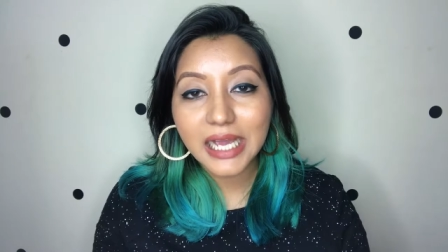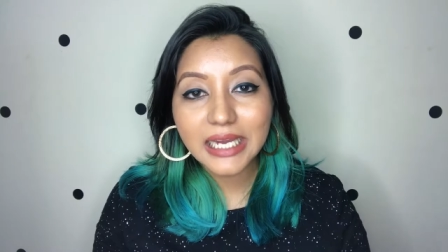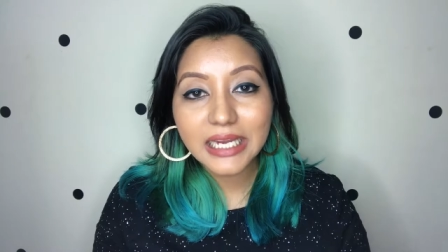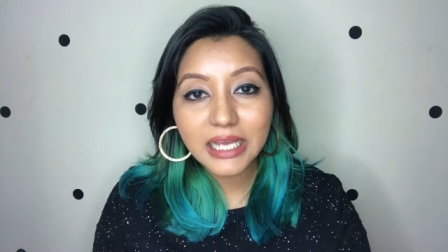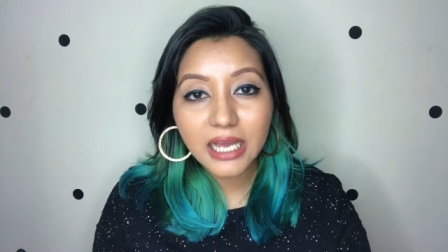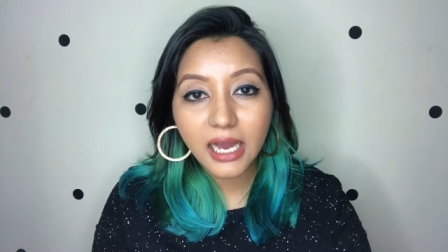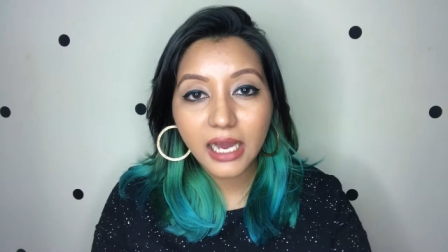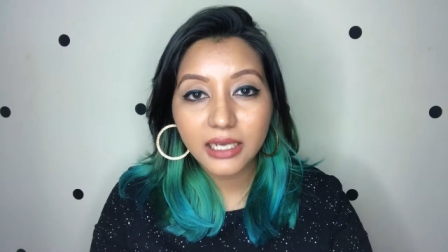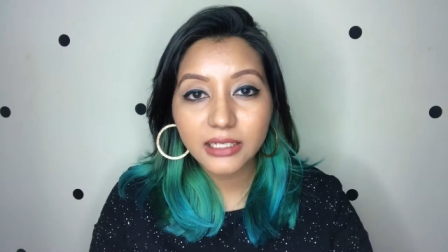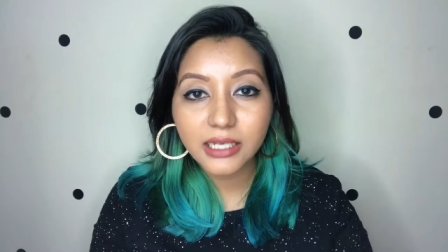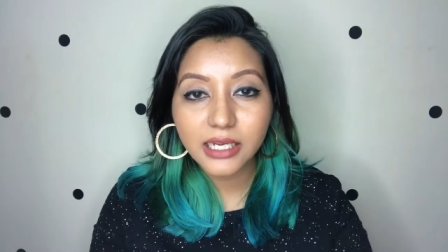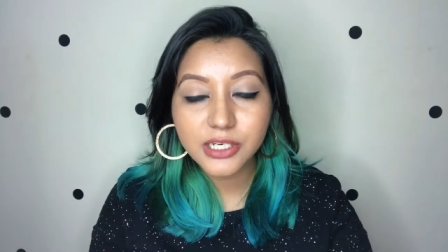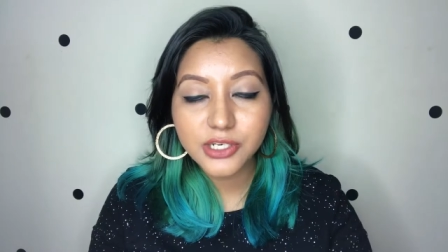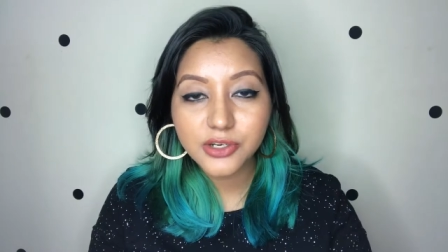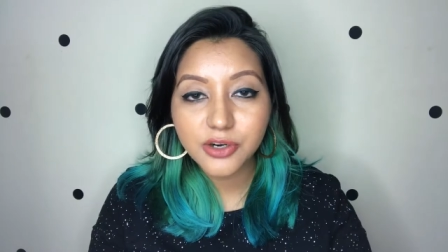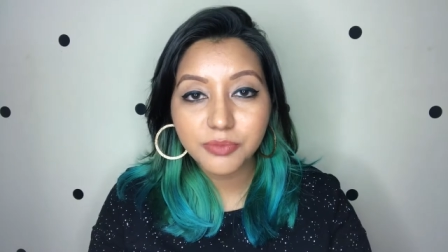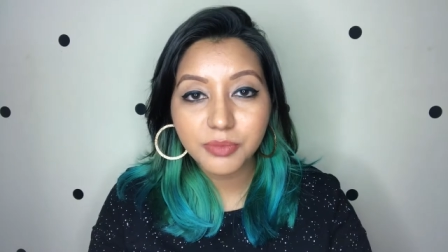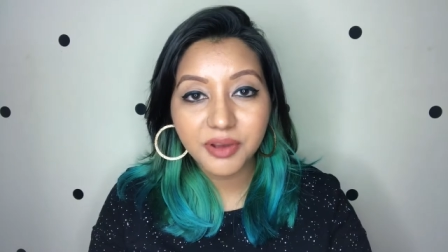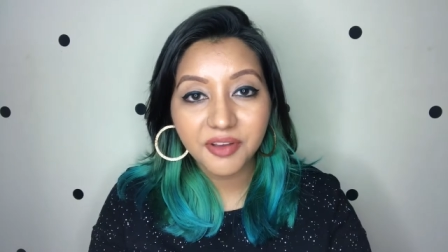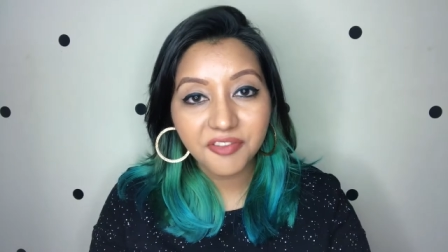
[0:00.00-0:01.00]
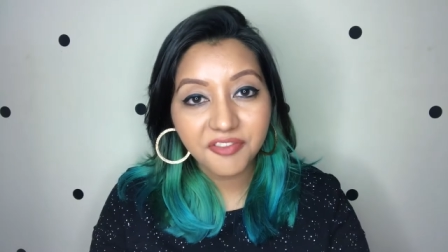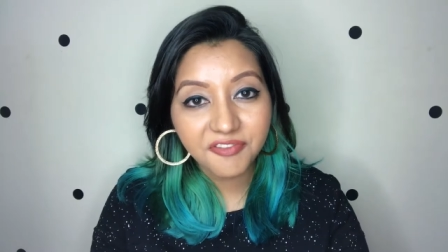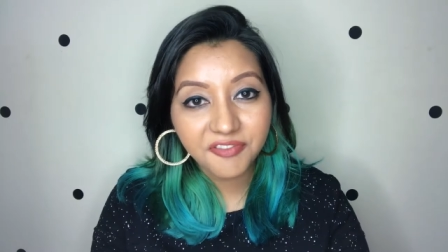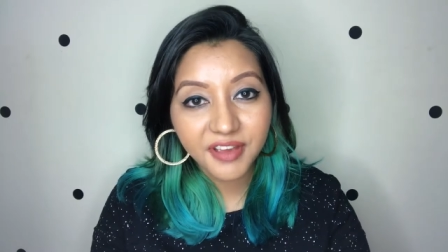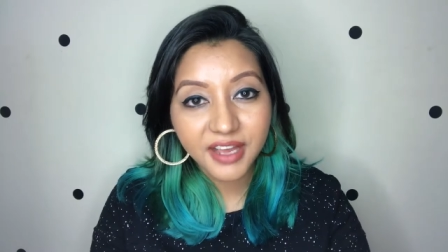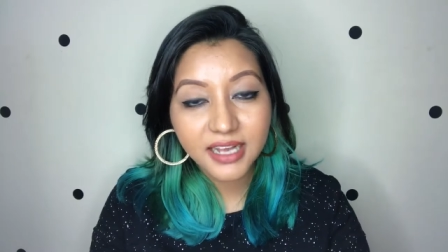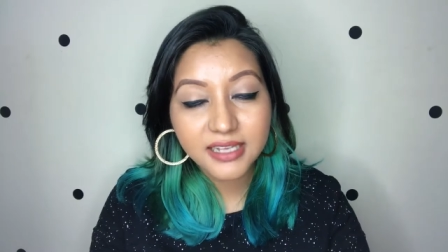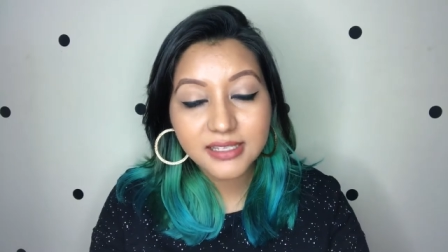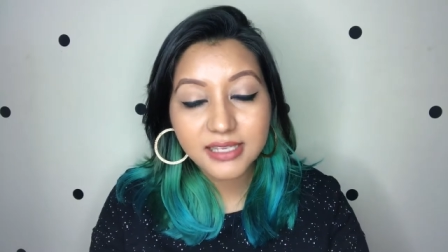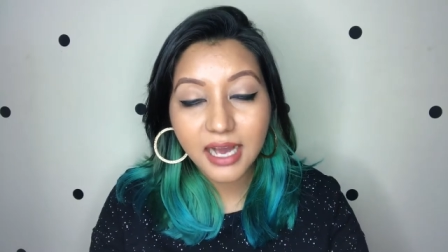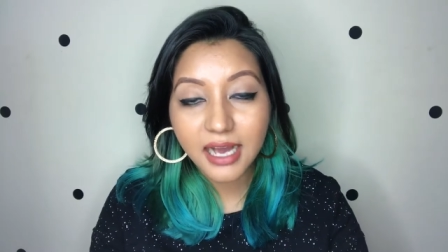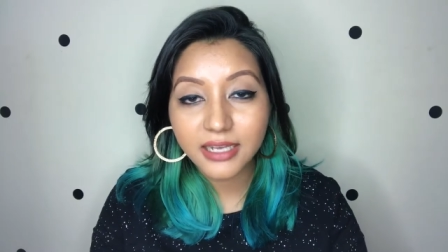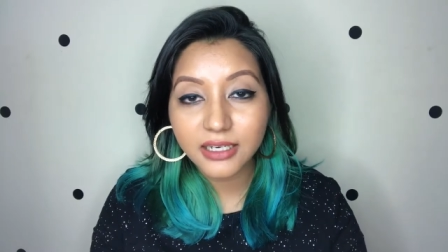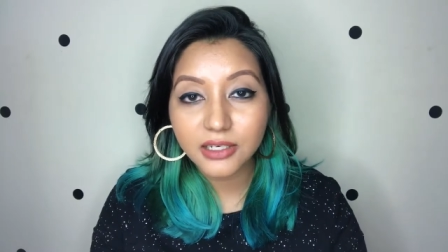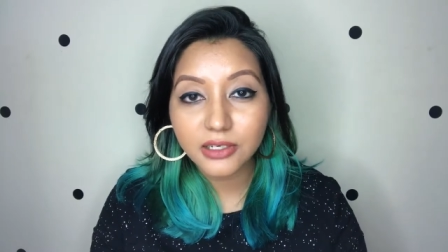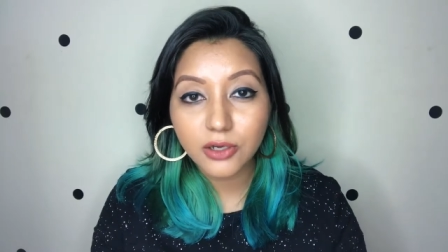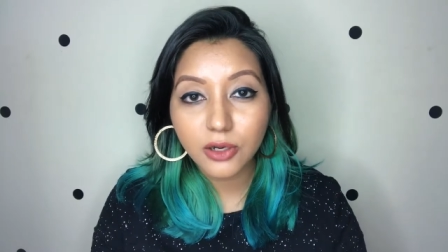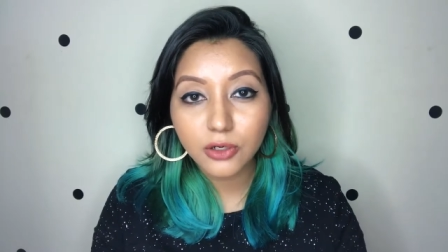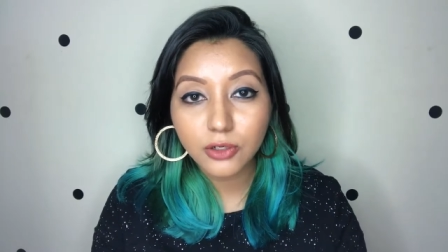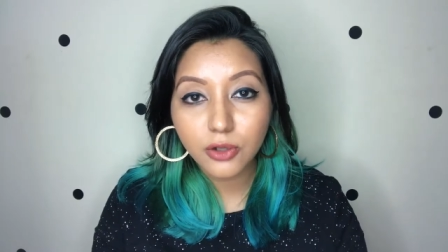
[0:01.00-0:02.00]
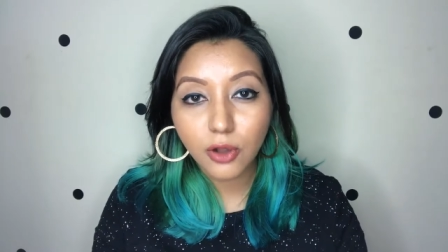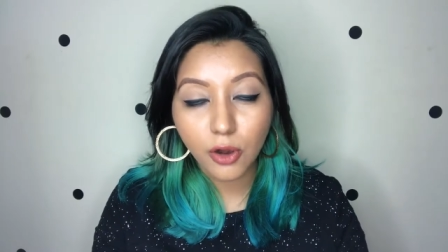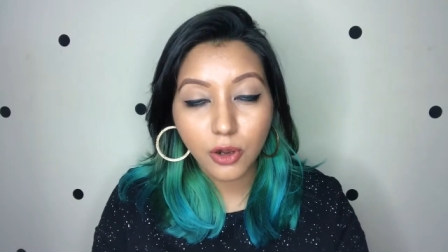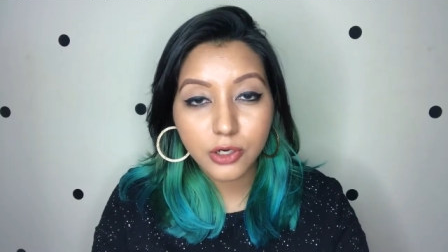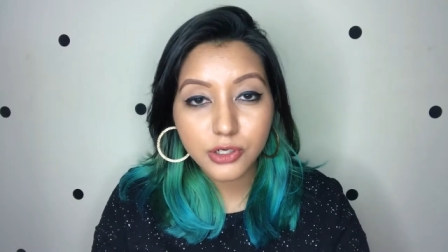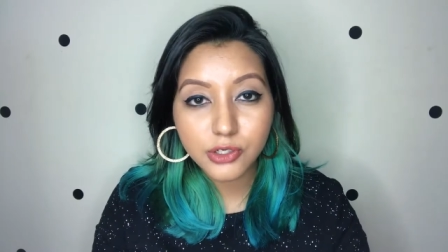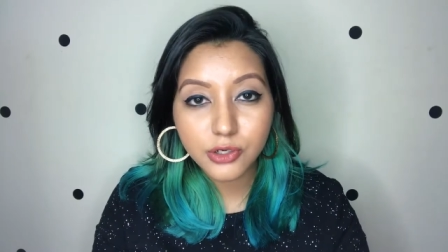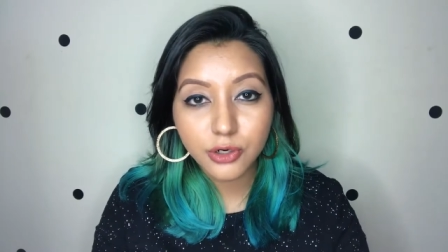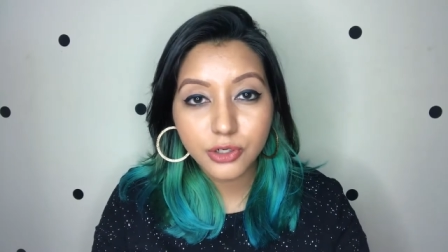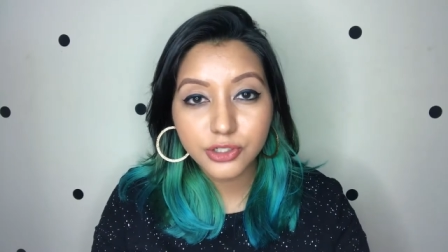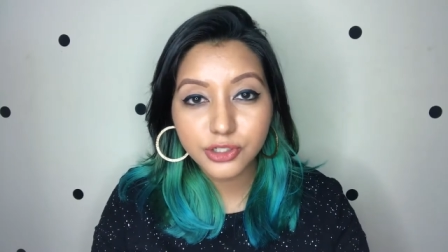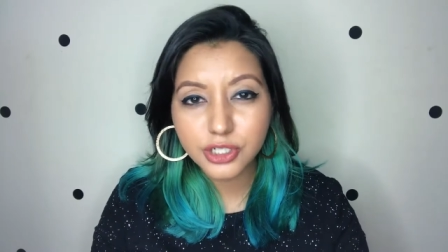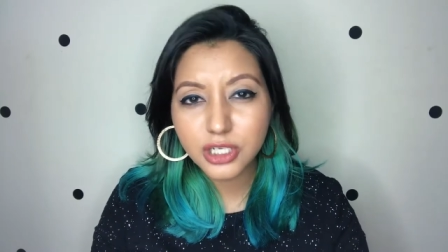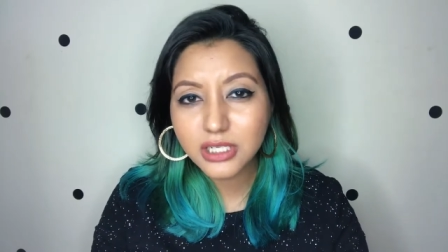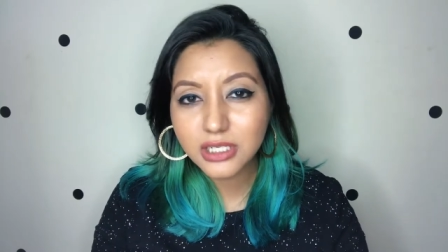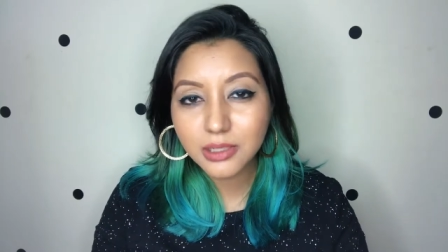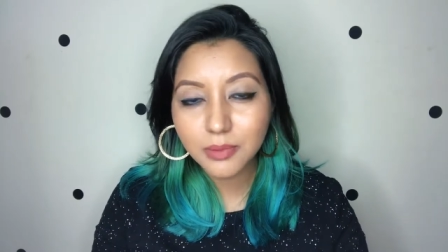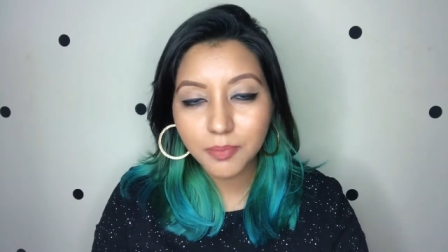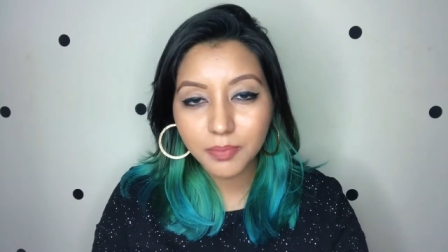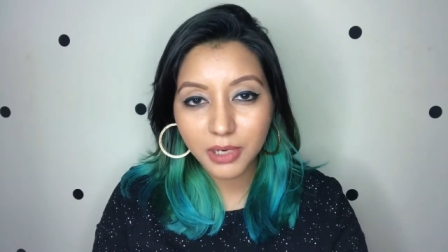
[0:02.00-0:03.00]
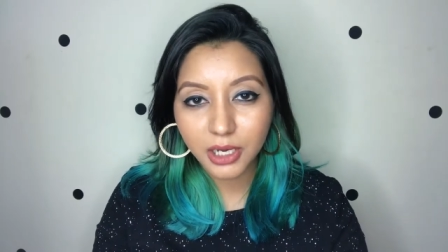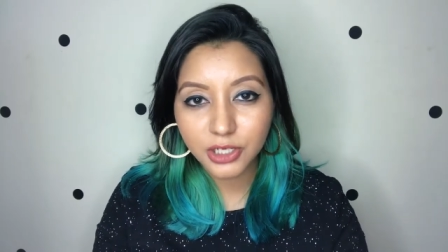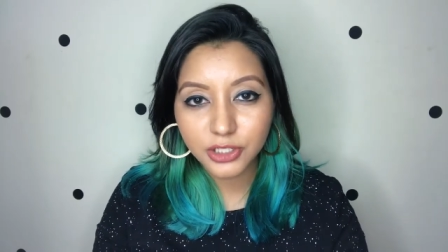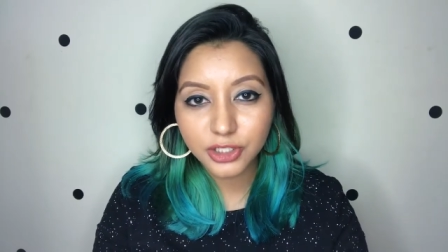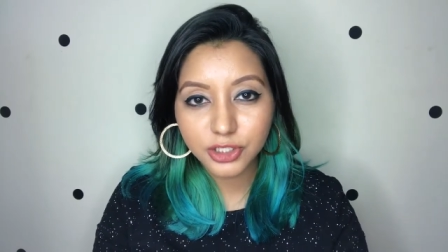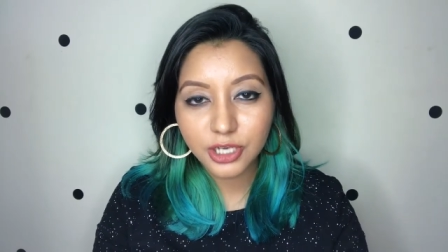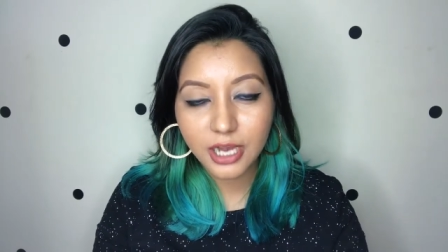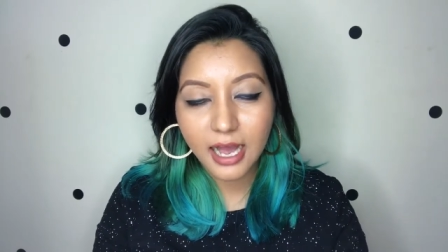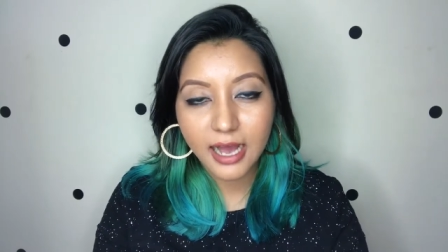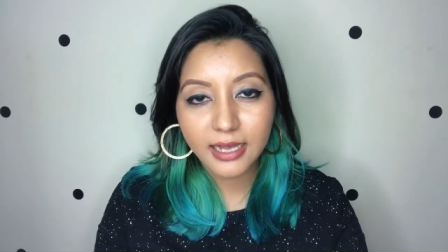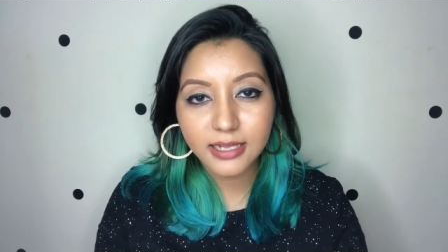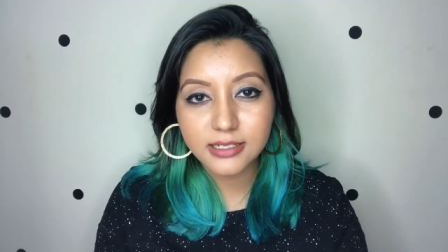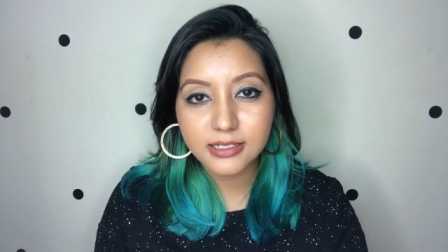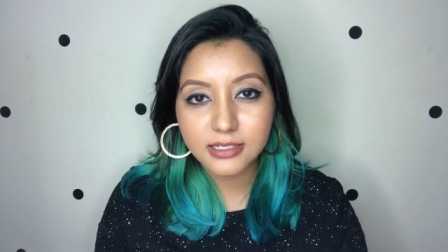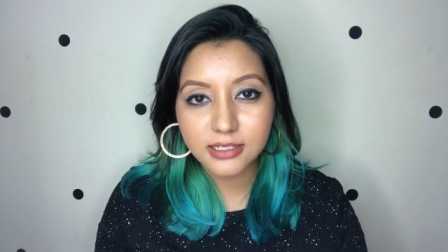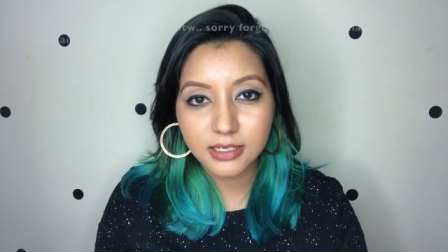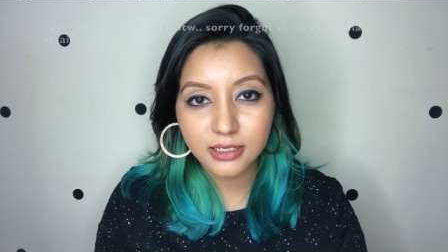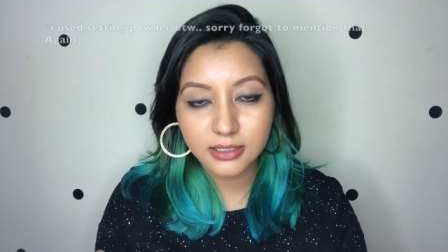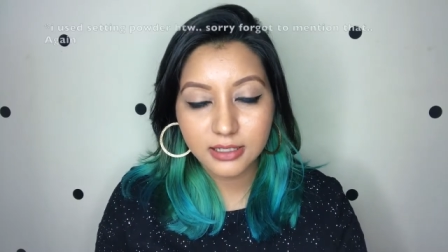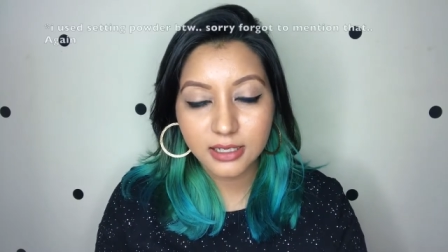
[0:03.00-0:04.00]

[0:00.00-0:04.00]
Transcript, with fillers: any highlighter on my face I did not contour just a blush and uh,